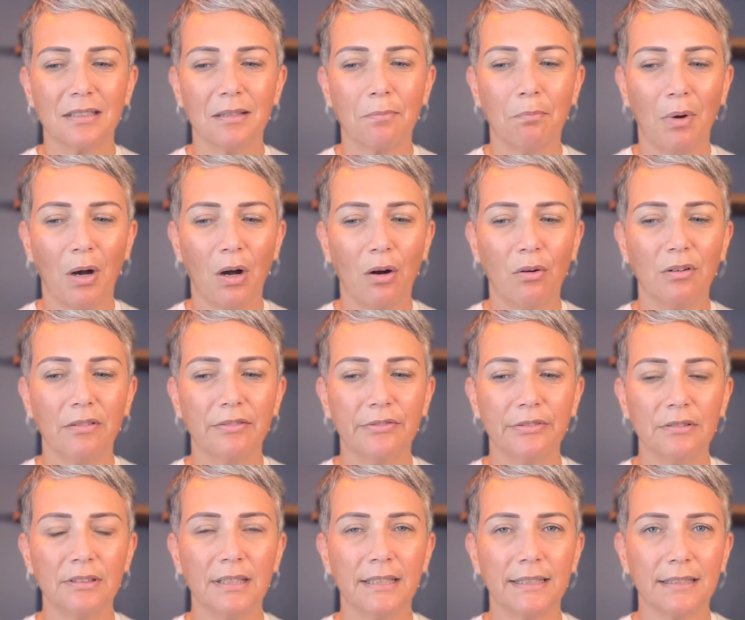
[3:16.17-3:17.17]

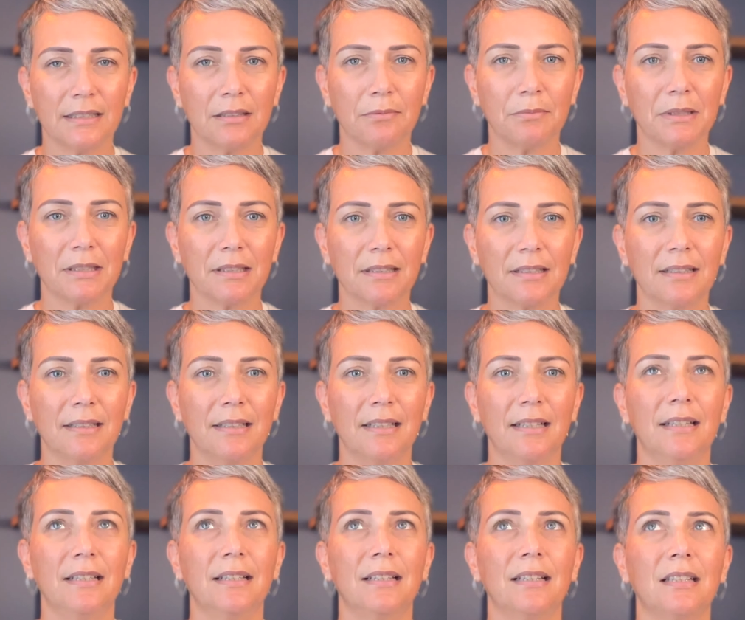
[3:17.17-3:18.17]
powerful dynamic,
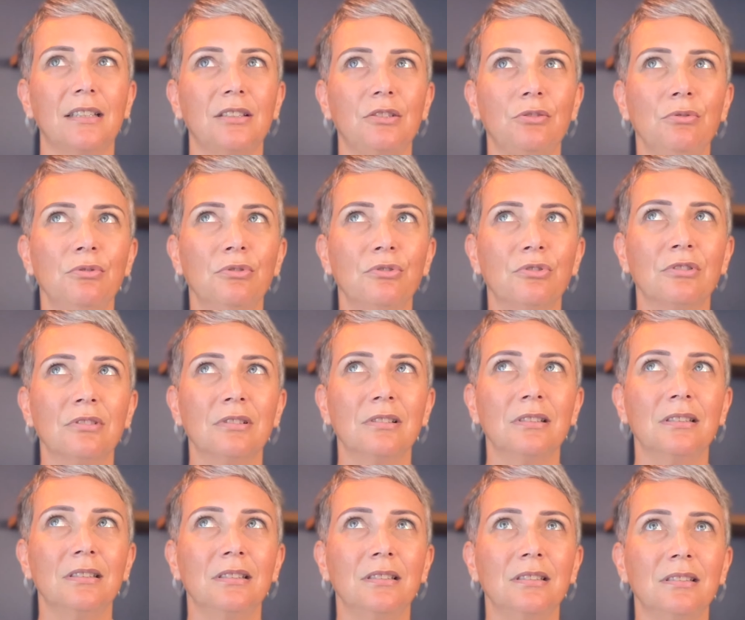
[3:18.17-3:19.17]
and
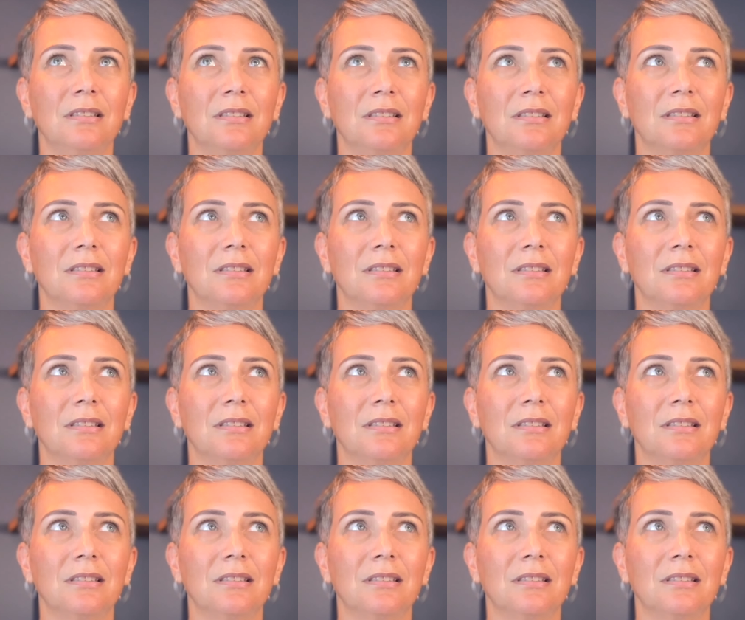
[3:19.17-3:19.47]
usually